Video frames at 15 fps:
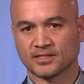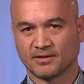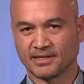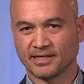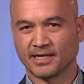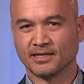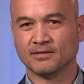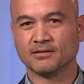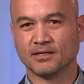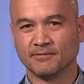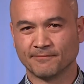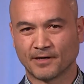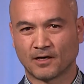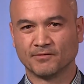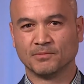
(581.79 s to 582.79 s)
So again,
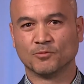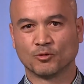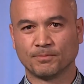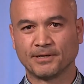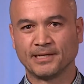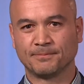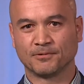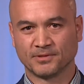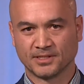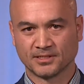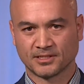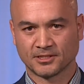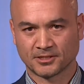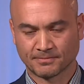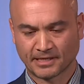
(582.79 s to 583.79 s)
involving more people
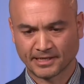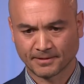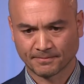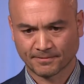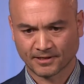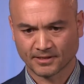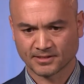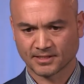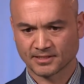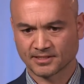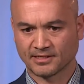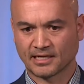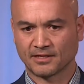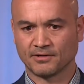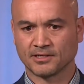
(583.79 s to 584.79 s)
in the decision-making
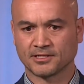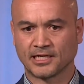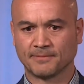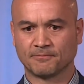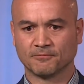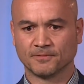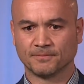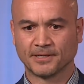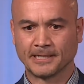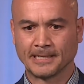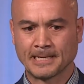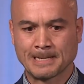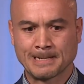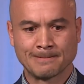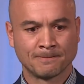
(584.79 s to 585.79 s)
process. Another example would
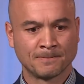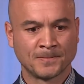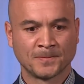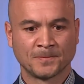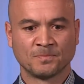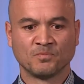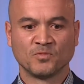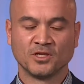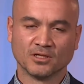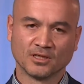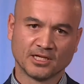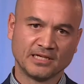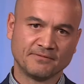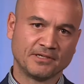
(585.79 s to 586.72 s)
be you're